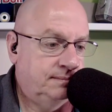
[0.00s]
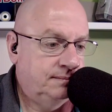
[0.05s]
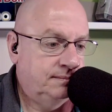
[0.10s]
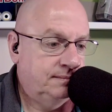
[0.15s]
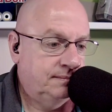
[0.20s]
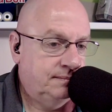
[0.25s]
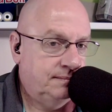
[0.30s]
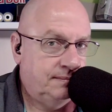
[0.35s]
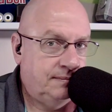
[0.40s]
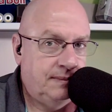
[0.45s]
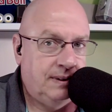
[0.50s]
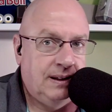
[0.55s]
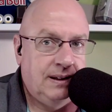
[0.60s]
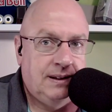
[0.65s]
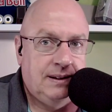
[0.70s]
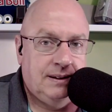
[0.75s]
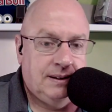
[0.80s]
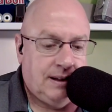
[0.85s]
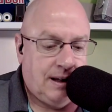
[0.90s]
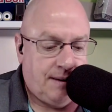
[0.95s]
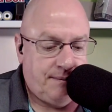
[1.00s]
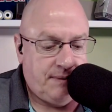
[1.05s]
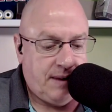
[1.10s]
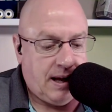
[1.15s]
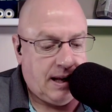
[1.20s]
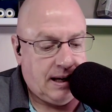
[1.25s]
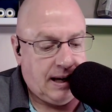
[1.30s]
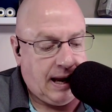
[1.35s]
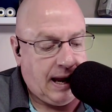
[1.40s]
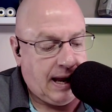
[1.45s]
Yeah. I'm
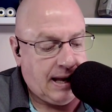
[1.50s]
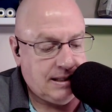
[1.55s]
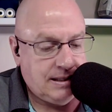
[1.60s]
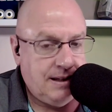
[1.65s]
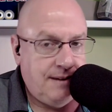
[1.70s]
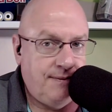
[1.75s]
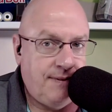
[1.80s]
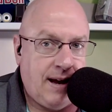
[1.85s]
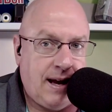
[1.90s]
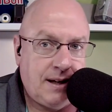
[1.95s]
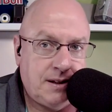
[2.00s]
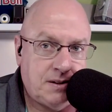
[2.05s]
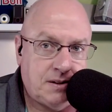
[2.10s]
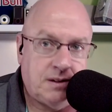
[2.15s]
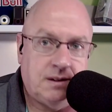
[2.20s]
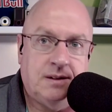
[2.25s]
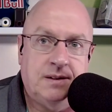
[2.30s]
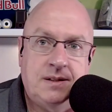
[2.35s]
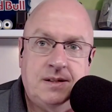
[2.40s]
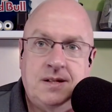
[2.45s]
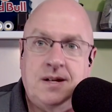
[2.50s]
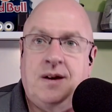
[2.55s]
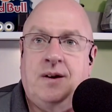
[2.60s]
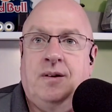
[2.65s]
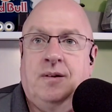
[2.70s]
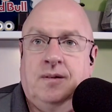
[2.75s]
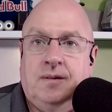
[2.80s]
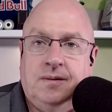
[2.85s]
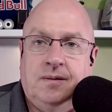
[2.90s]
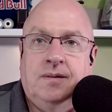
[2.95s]
not an anti-vaxer,
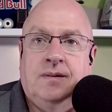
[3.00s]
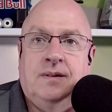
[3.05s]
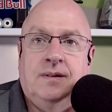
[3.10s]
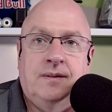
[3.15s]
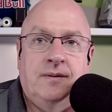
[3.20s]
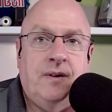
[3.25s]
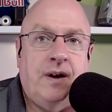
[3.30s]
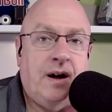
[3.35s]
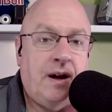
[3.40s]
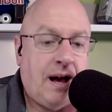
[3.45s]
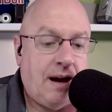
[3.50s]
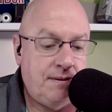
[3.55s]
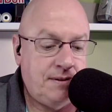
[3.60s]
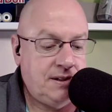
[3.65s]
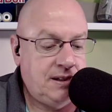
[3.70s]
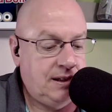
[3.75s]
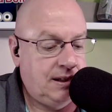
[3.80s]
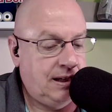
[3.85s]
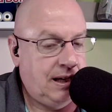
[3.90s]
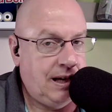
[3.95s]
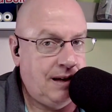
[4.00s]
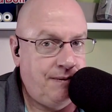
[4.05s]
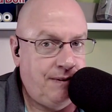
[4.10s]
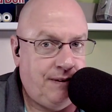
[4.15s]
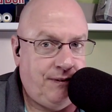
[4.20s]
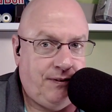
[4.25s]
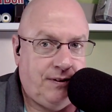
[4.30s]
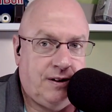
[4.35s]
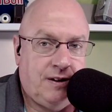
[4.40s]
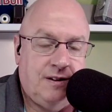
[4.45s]
so Right. Well, I was in the Navy
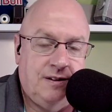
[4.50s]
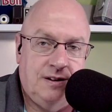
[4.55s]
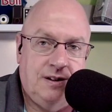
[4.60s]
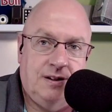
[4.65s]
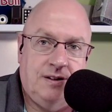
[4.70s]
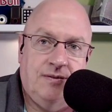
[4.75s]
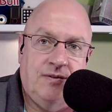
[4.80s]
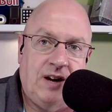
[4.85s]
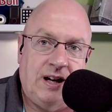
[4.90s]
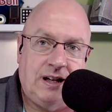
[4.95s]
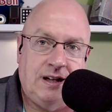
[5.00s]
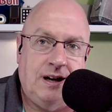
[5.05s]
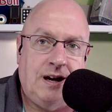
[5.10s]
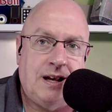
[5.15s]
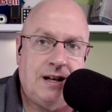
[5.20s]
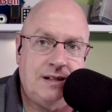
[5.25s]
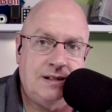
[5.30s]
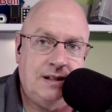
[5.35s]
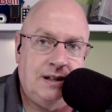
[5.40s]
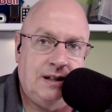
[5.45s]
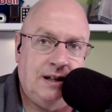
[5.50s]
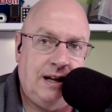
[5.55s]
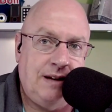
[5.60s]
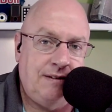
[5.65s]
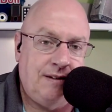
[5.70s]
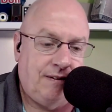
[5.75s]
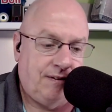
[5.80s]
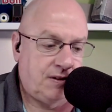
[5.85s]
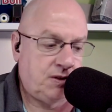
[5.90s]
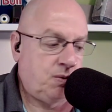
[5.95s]
for my God, I was in the
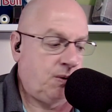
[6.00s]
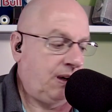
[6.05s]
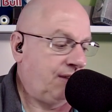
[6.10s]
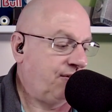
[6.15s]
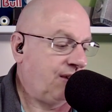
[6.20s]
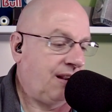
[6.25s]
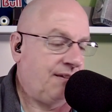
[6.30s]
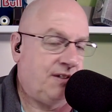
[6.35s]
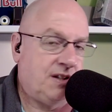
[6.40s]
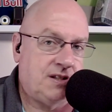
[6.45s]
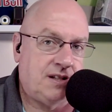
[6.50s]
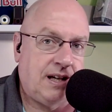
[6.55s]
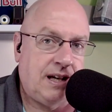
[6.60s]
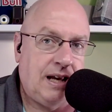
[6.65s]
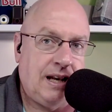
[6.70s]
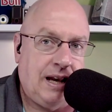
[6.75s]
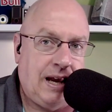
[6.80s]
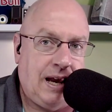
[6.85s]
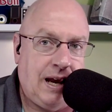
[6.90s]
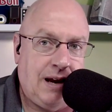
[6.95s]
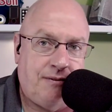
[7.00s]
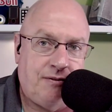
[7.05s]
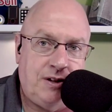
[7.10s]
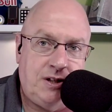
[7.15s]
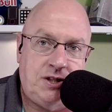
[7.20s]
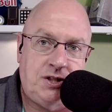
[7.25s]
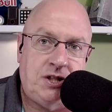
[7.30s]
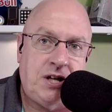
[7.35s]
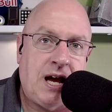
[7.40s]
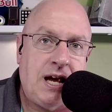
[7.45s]
Navy for 25 years. I got every
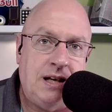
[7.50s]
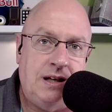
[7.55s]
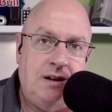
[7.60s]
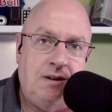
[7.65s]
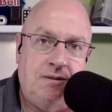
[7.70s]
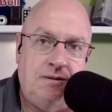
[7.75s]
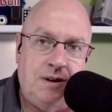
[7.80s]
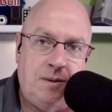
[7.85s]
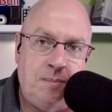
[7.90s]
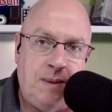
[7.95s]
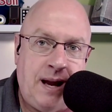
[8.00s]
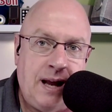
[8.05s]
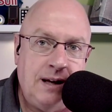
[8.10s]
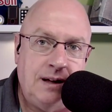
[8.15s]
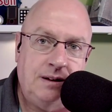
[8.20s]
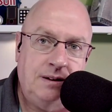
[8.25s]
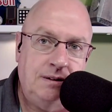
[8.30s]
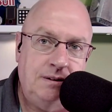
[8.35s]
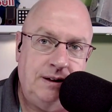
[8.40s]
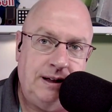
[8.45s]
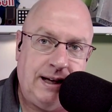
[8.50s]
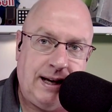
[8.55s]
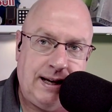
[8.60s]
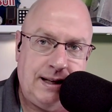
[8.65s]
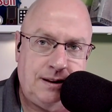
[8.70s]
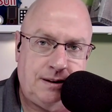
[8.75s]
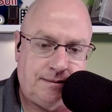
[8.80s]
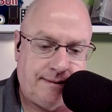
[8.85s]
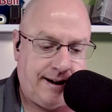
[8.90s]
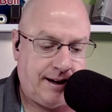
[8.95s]
shot known to man, including
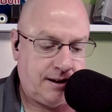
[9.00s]
anthrax